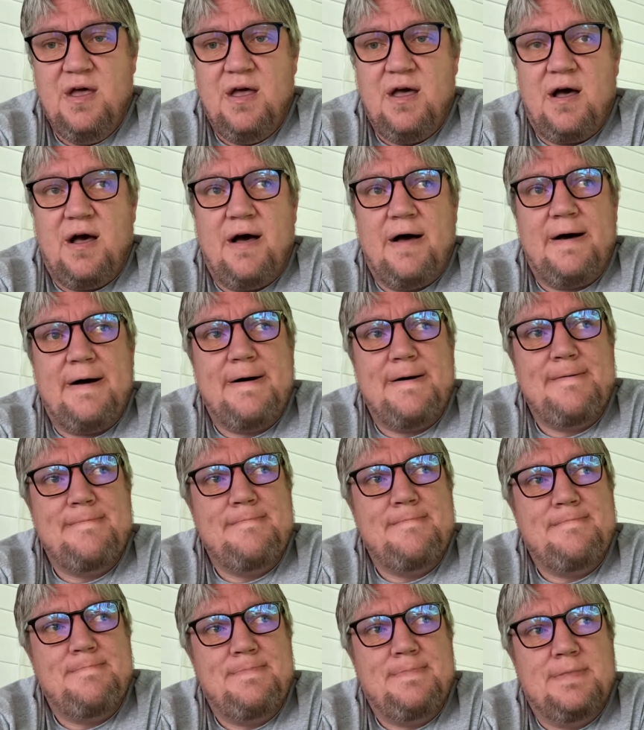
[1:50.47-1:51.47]

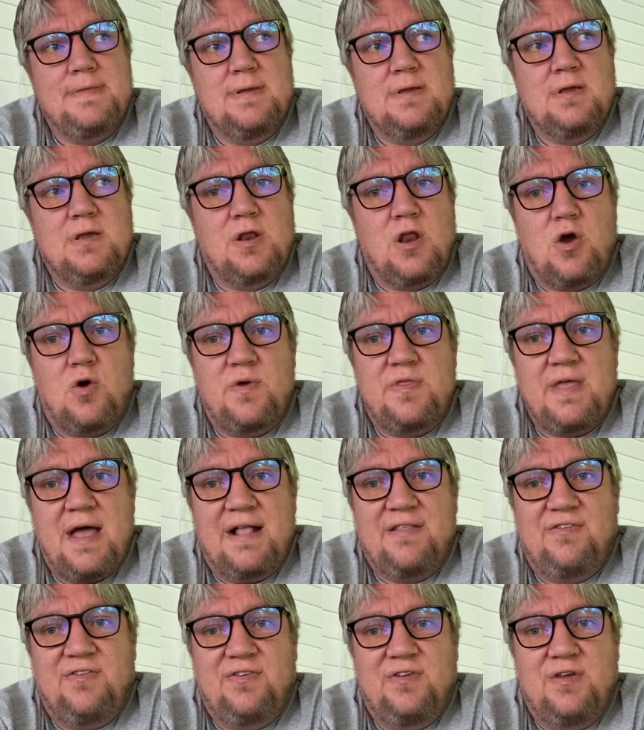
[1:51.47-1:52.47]
And
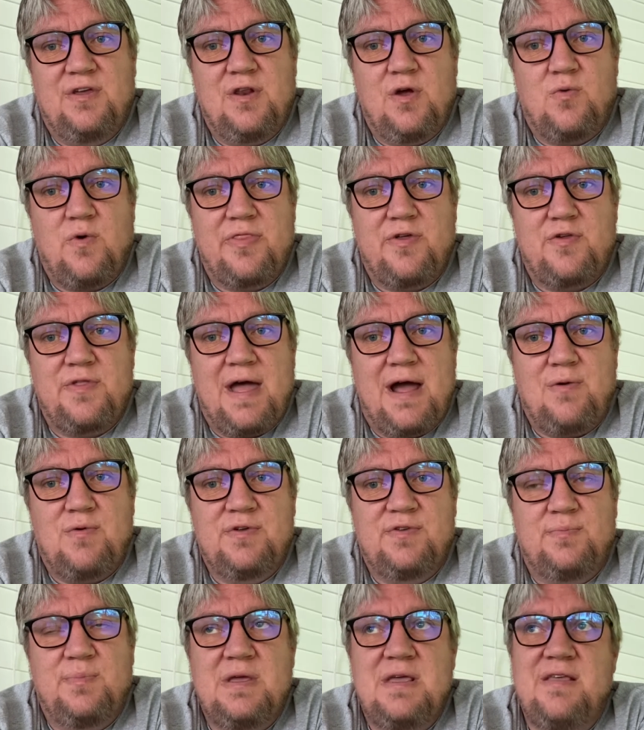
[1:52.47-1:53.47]
that's, whether that
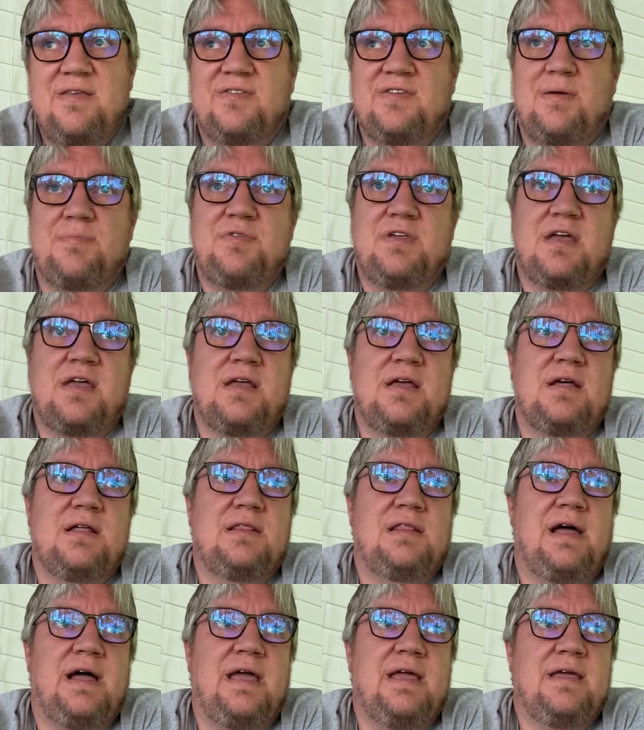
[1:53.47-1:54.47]
would be something
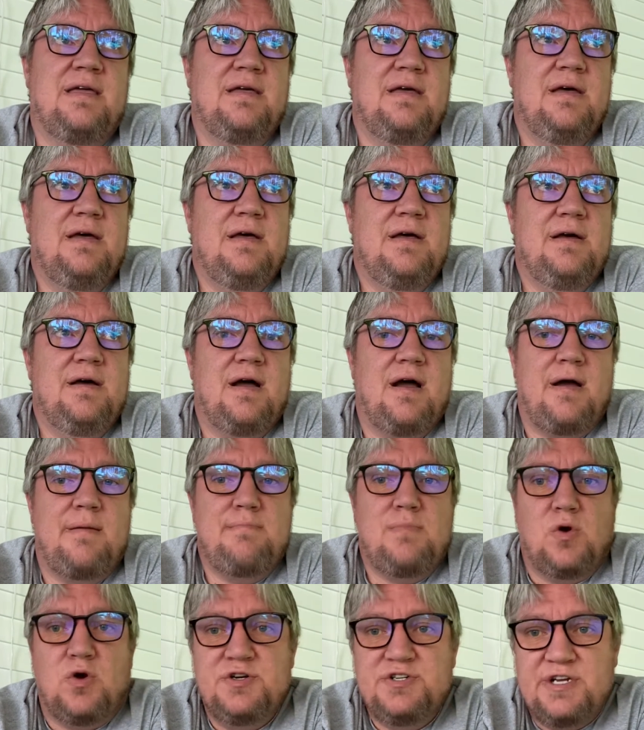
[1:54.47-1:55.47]
like
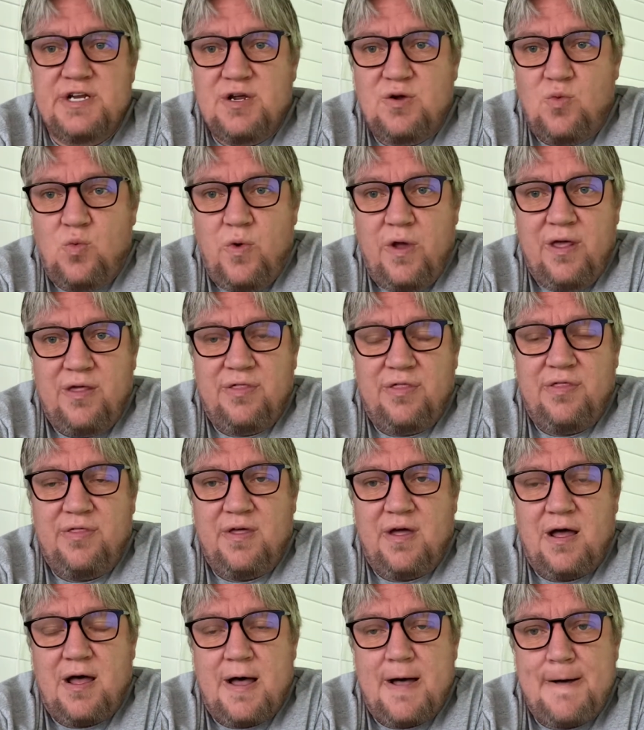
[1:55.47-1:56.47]
merging with
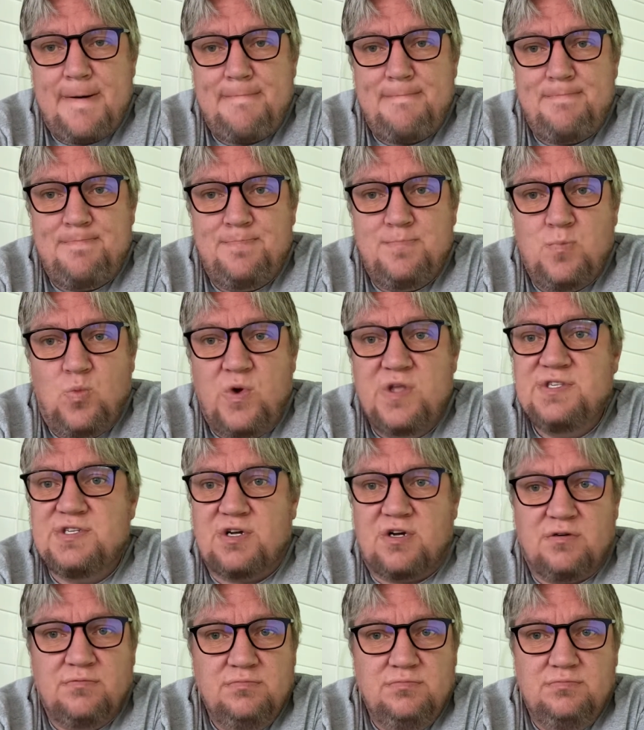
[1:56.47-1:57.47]

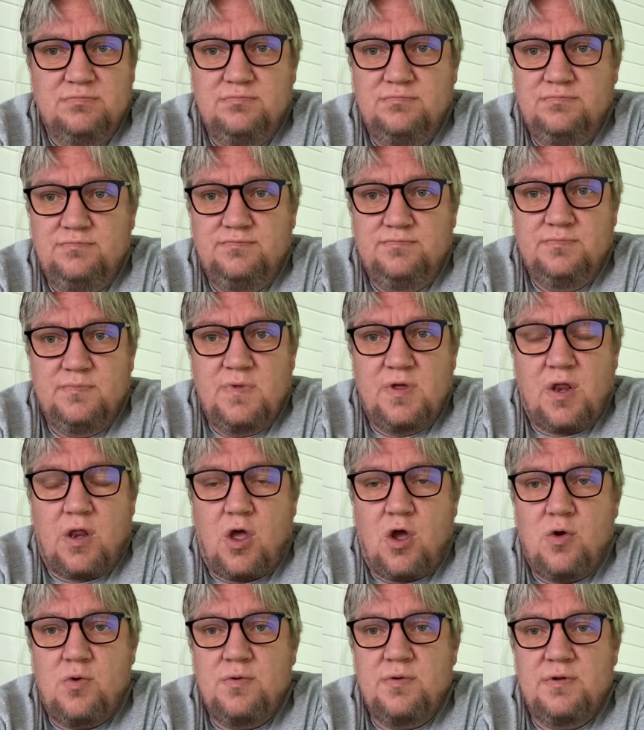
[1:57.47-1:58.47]
Windsor,
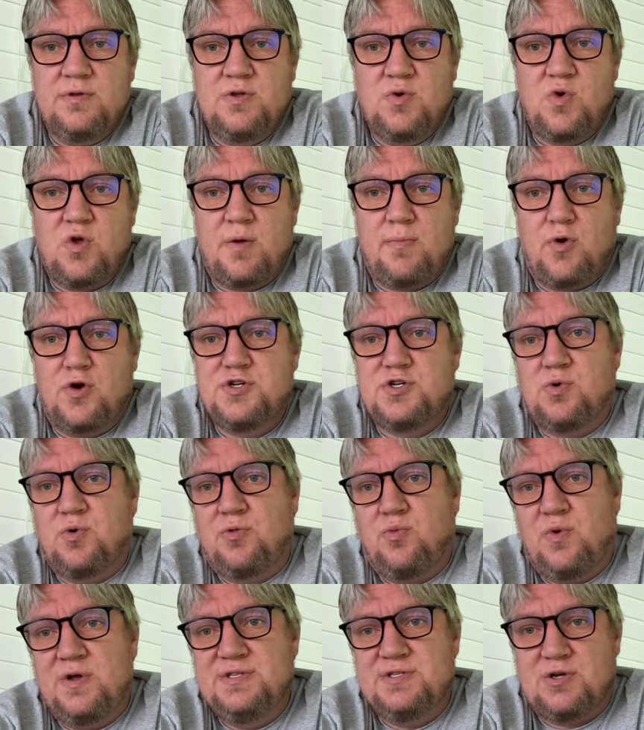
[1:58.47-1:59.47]
doing a merger
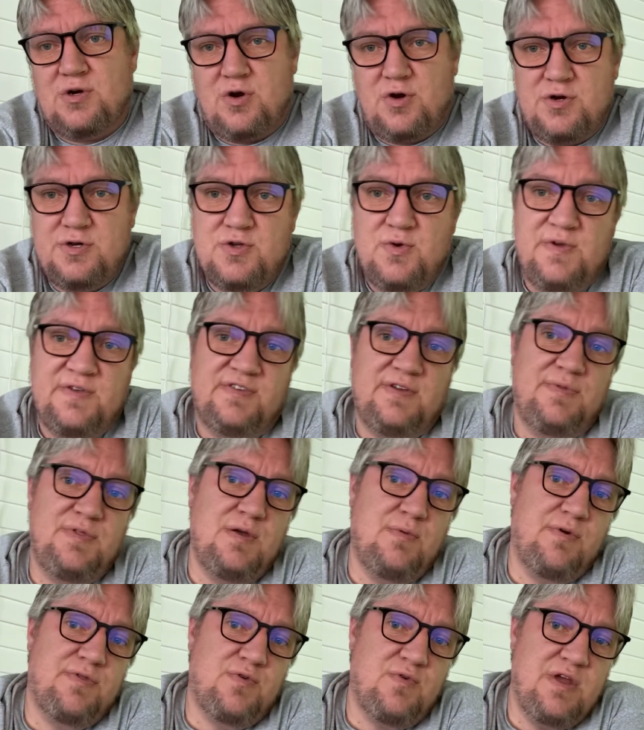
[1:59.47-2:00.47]
with Windsor, or doing
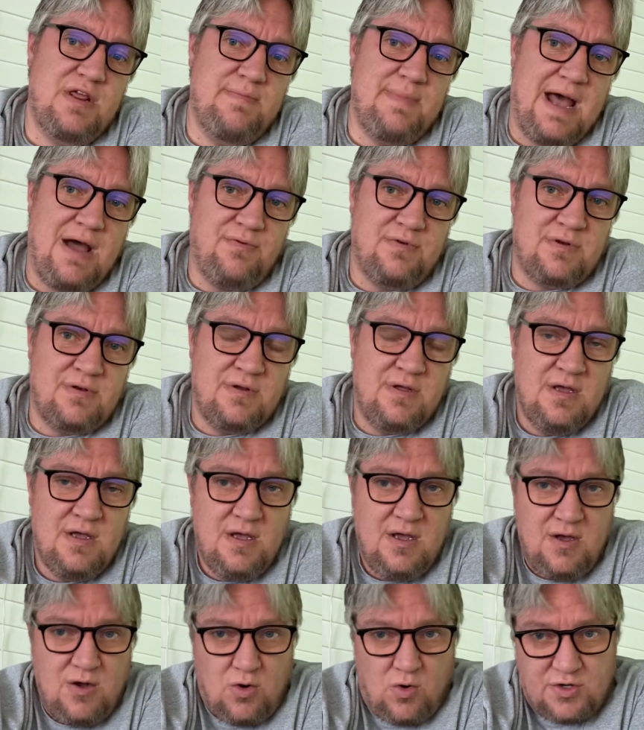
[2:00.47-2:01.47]
something with Green Mountain,
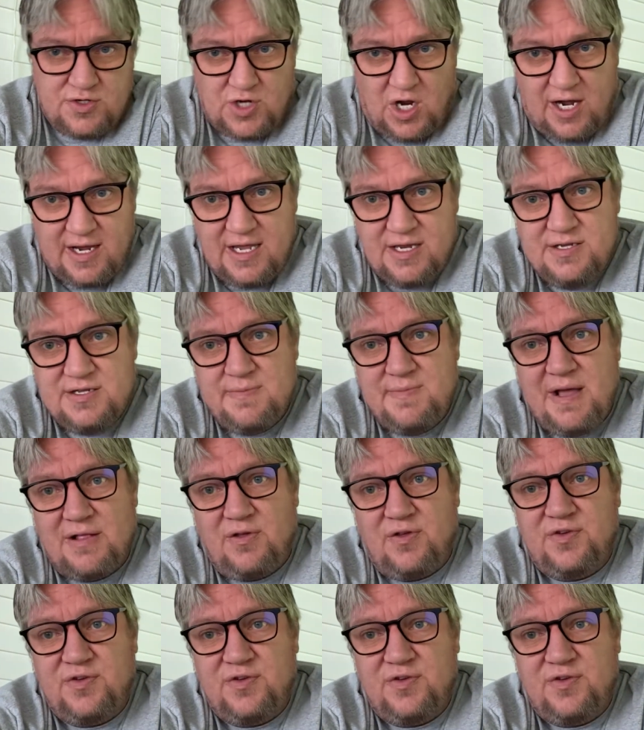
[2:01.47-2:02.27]
or talking to Bellows